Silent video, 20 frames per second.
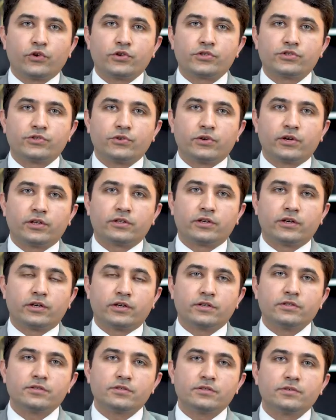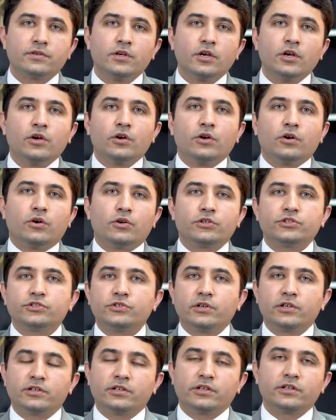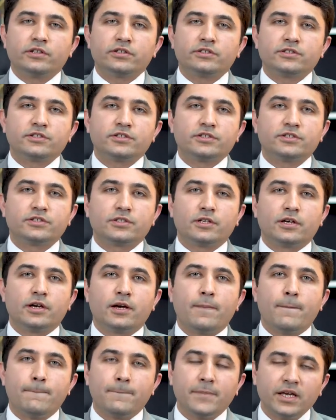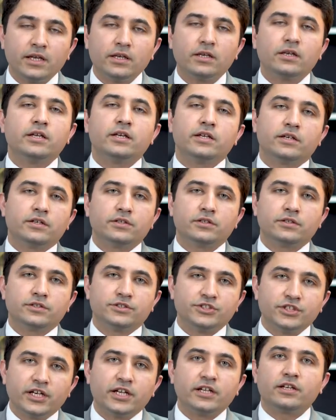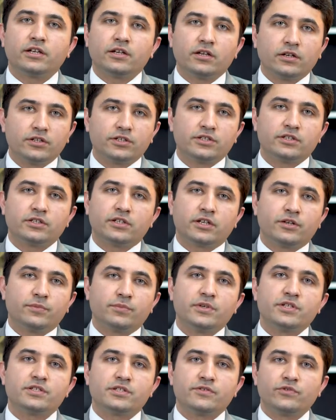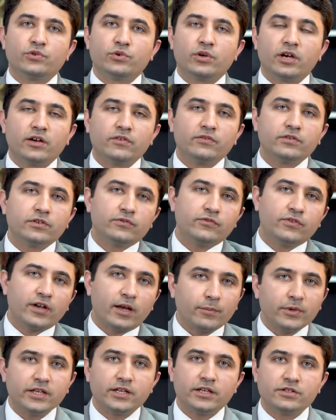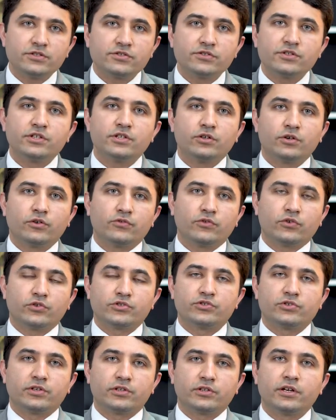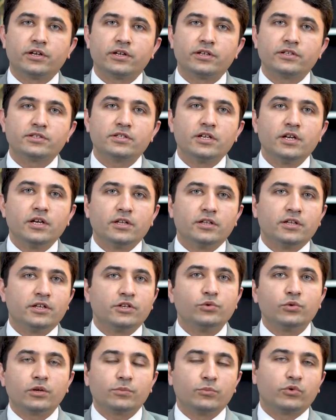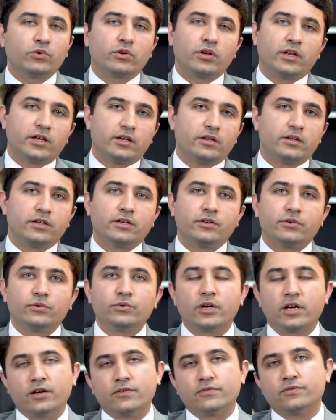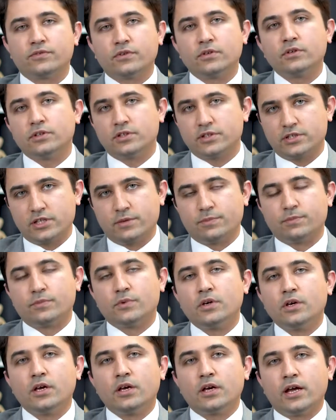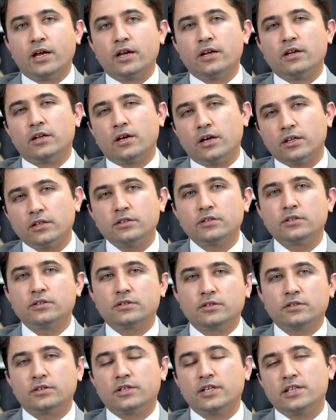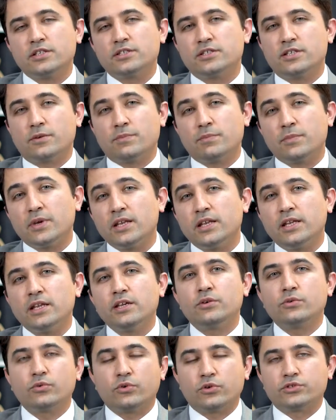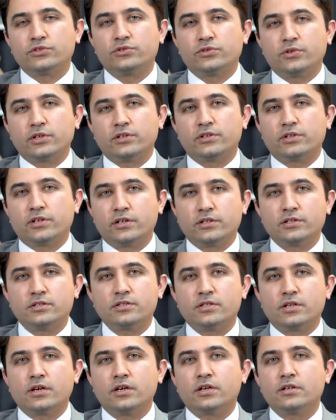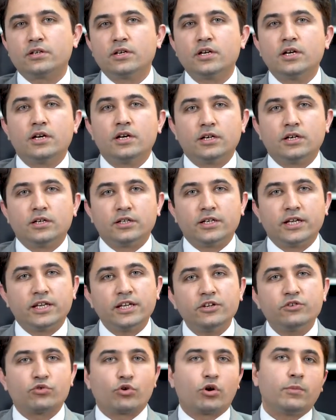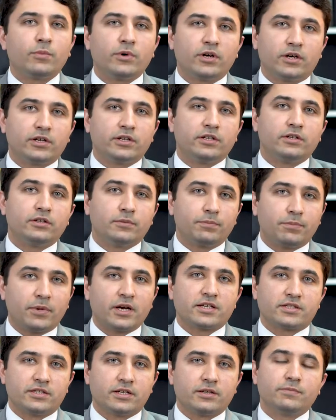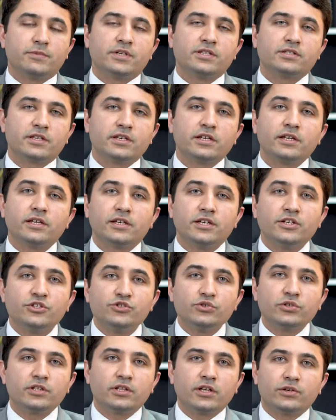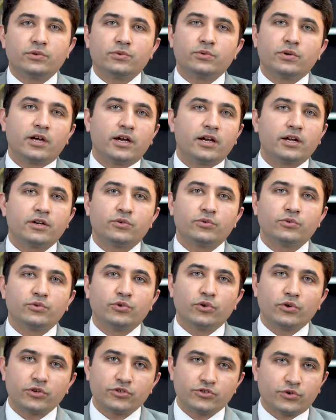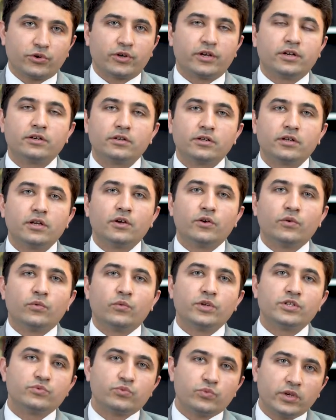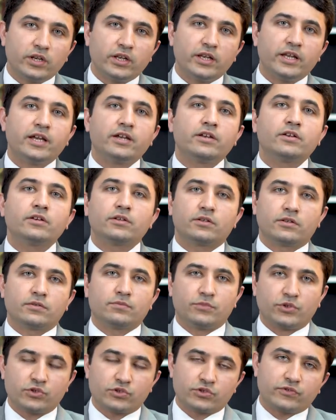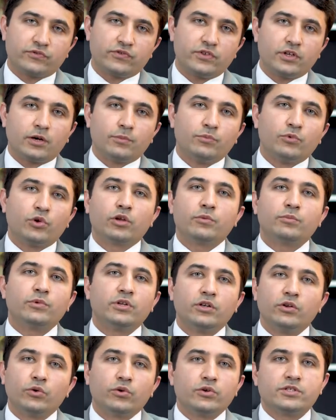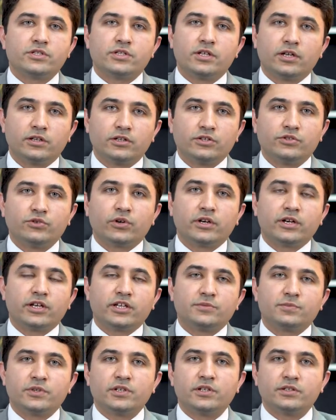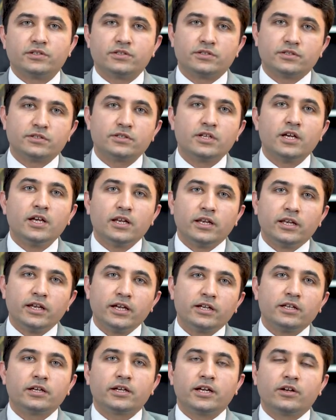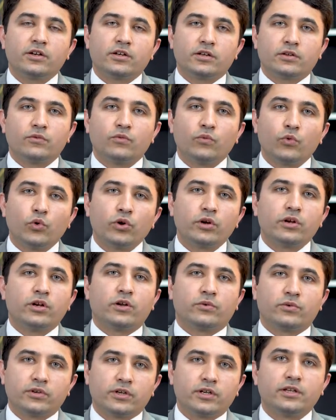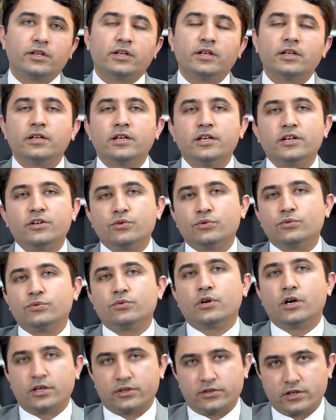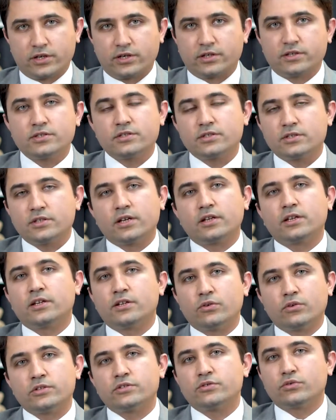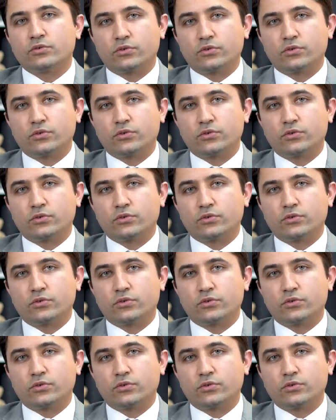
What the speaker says: osteoarthritis, osteoarthritis is mainly a genetic condition. That means if you have a family history of osteoarthritis, then you are more likely to have the same. And other things that may lead to osteoarthritis are any trauma in the past, that means any injury that you had to your joint, which will later, because of the abnormal loads that the joint experiences, later get worn out and then lead to arthritis. That can also